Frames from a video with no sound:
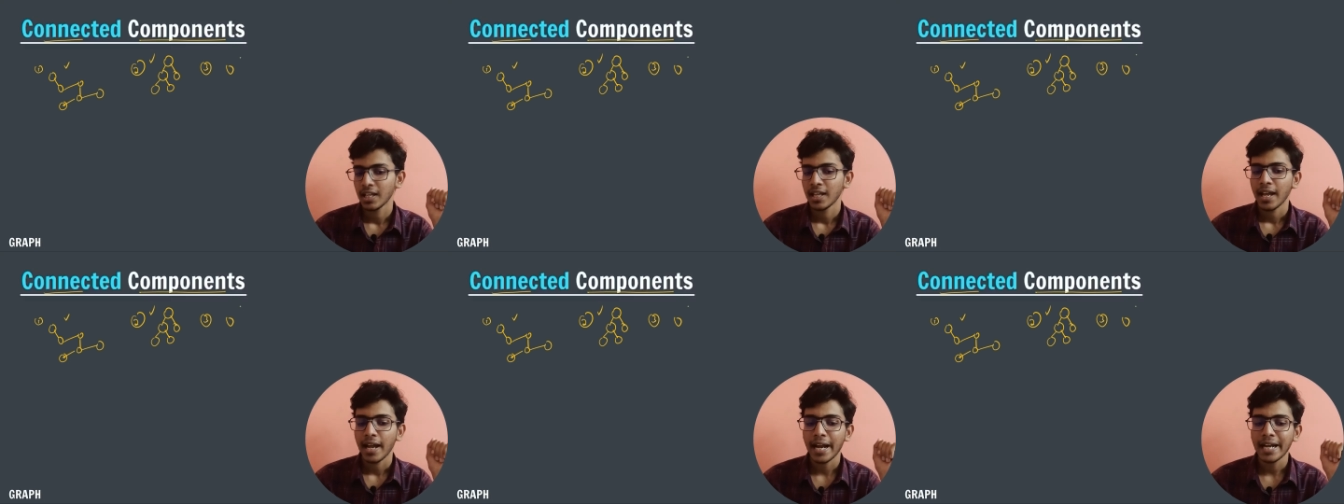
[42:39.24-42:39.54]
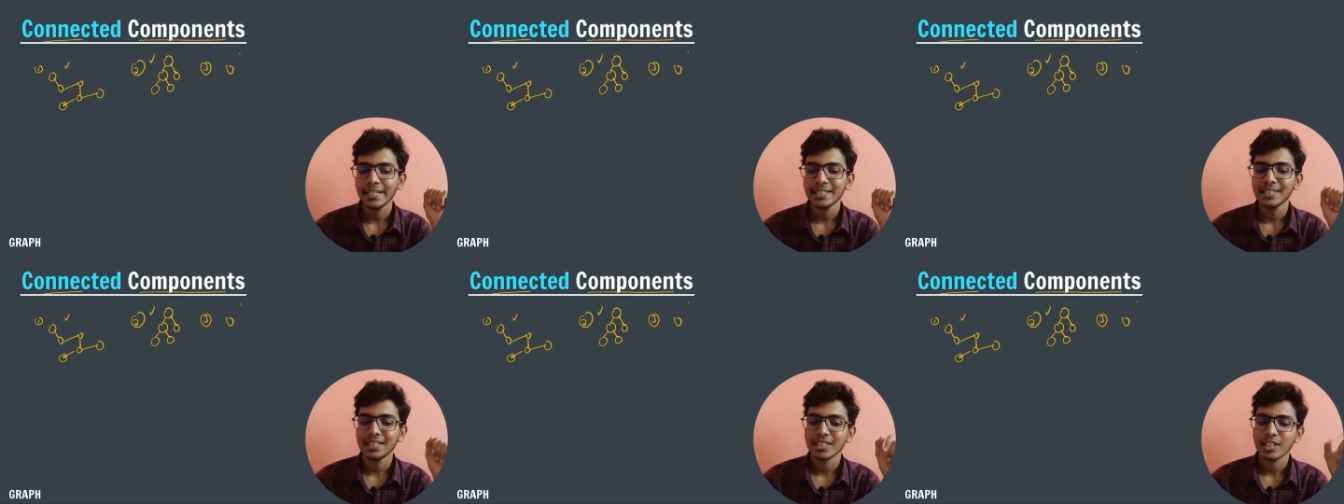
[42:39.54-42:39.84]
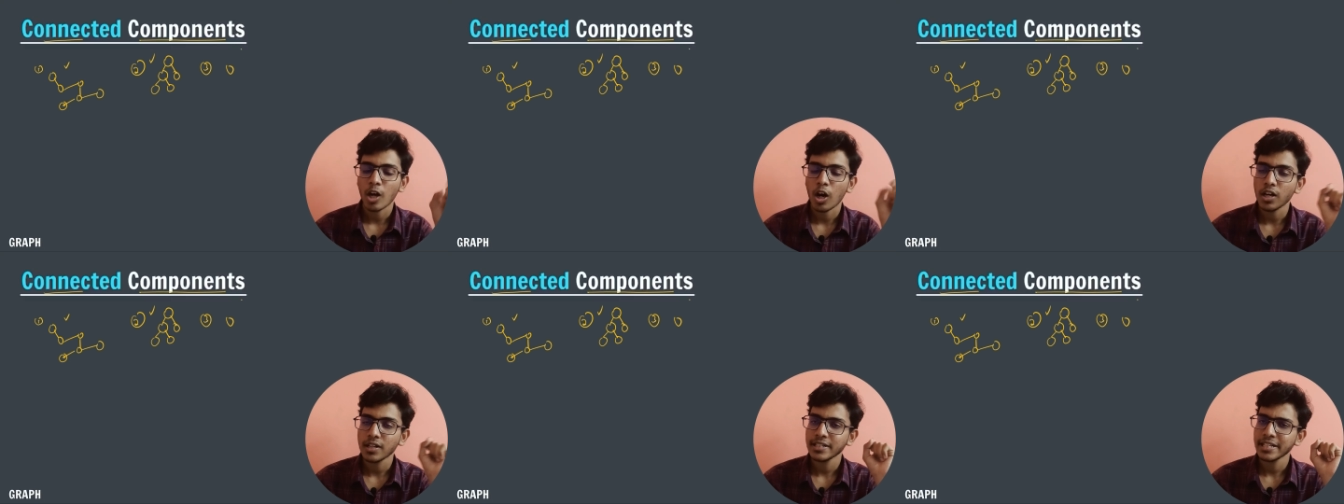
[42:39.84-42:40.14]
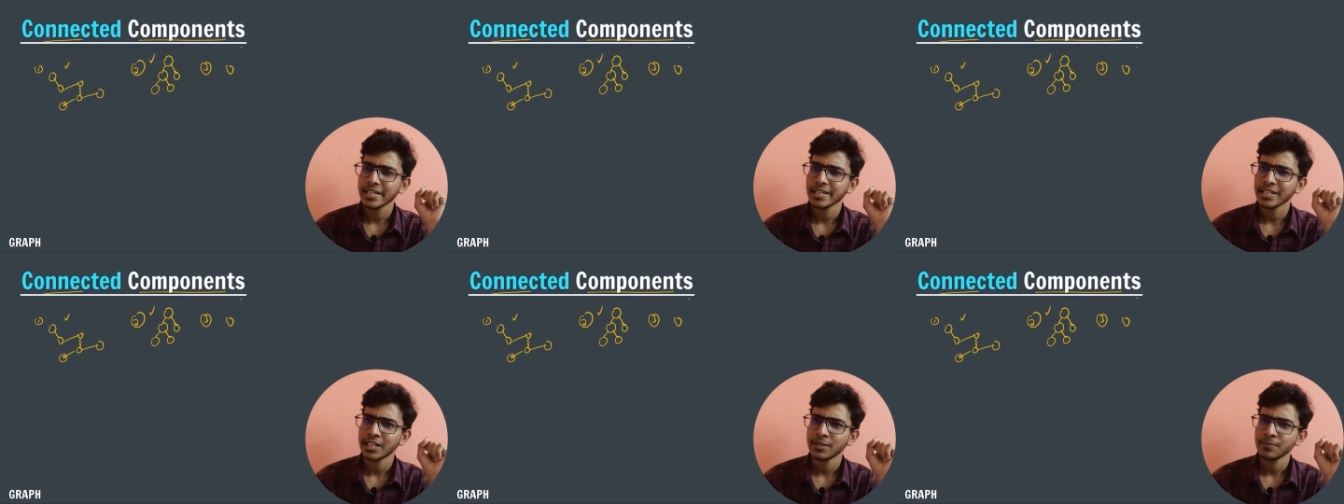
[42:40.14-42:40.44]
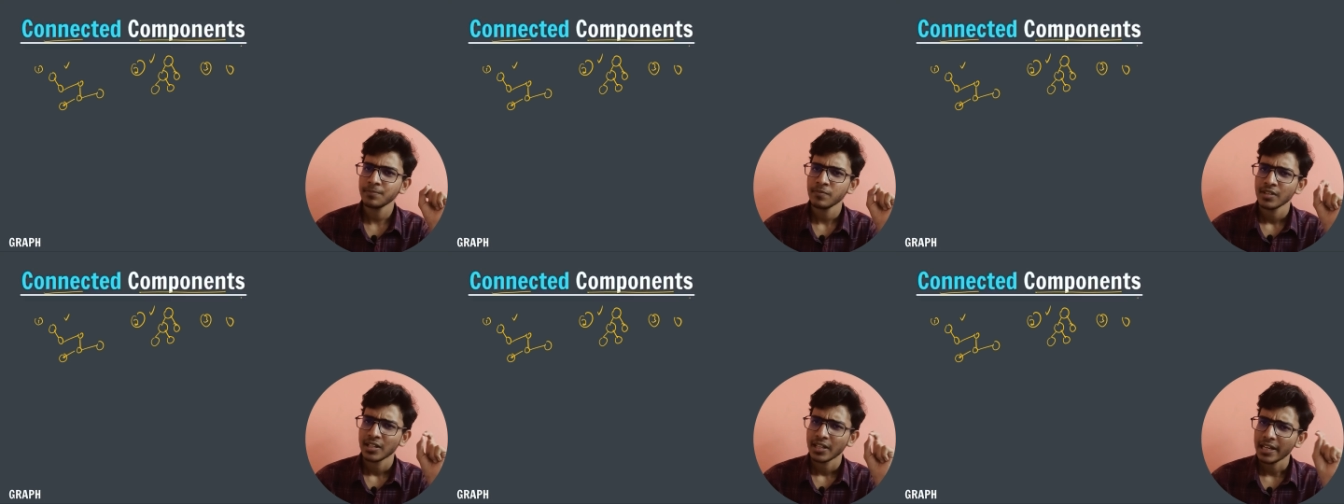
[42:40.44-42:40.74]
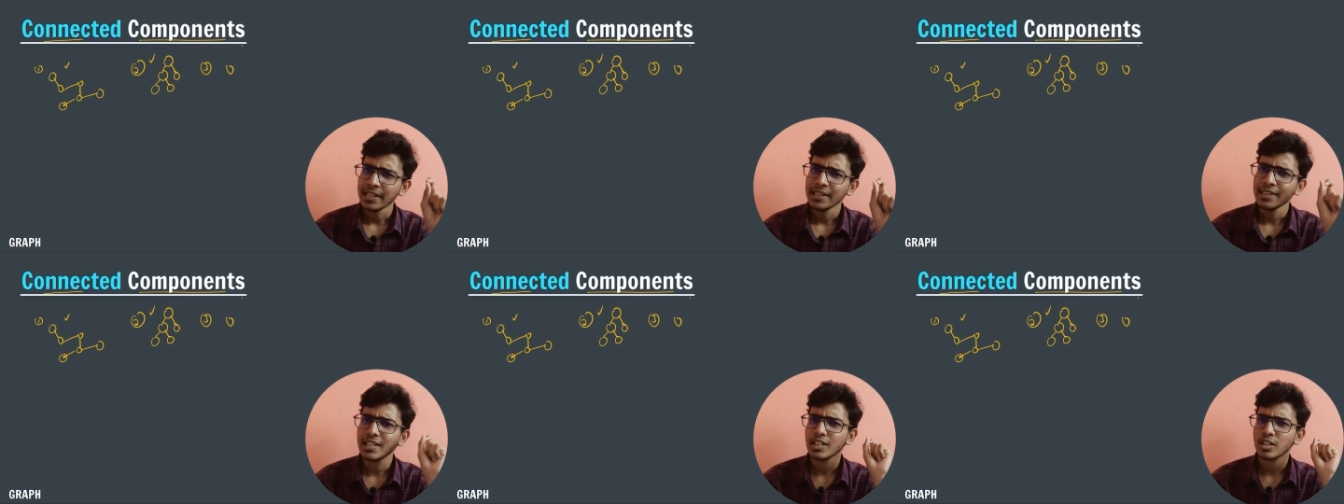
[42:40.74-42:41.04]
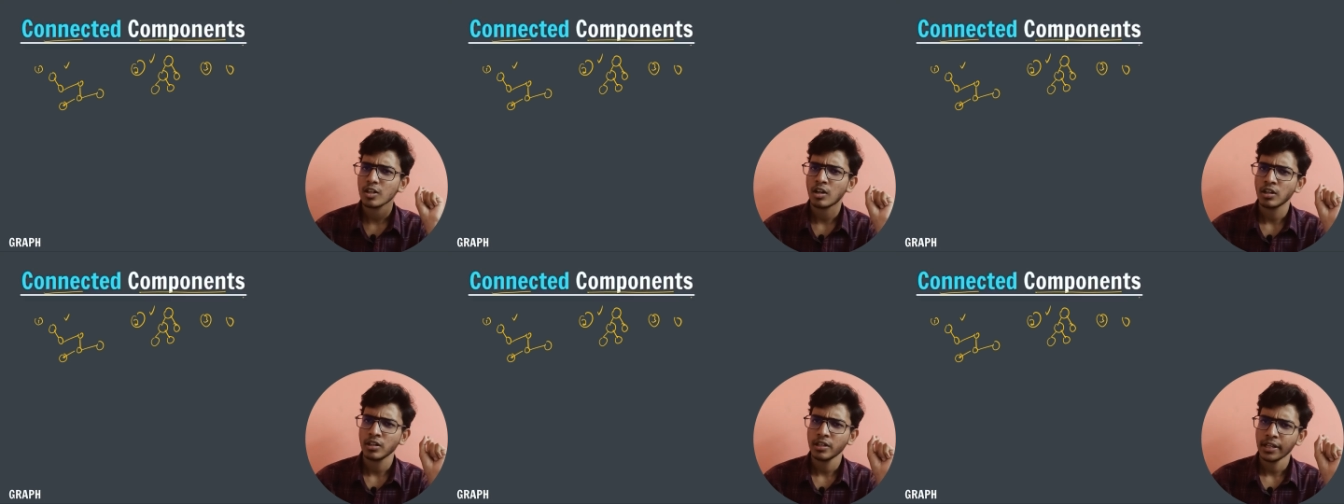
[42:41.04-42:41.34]
And the third diagram, in the
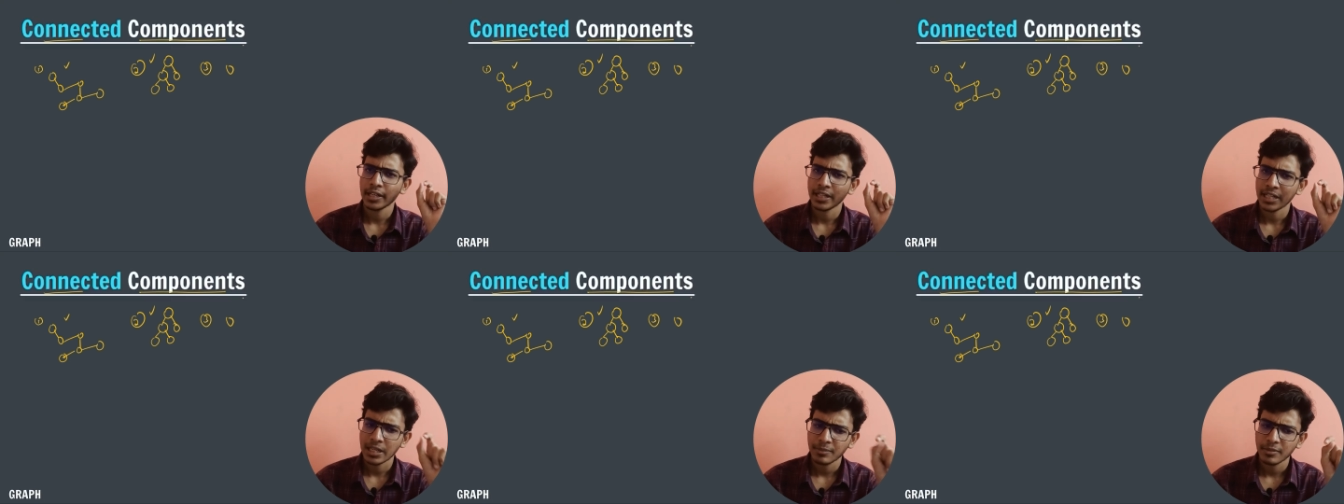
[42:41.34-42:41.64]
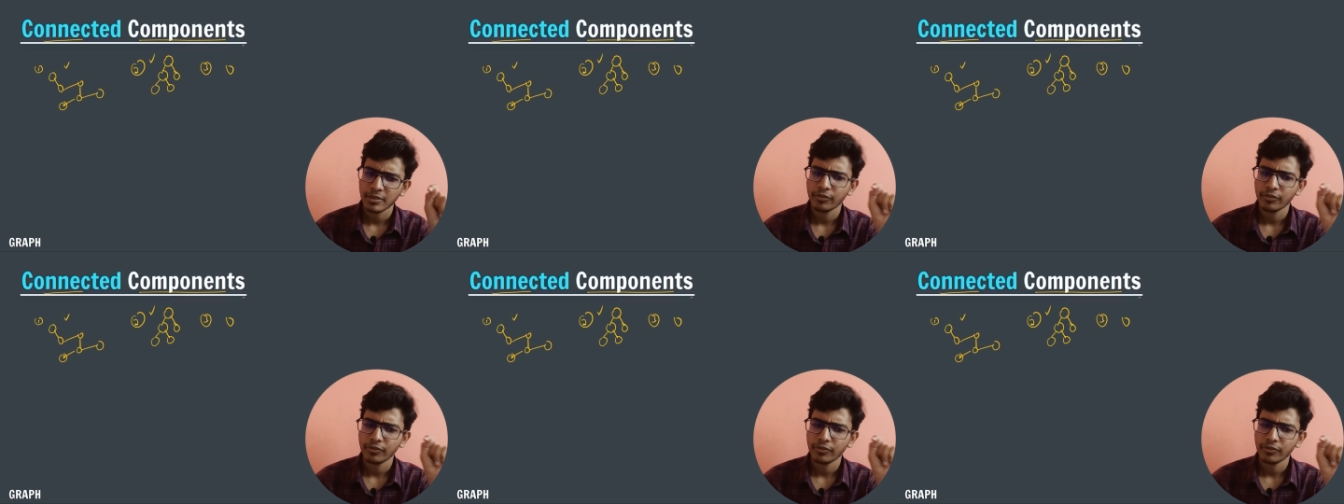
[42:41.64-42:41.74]
third diagram,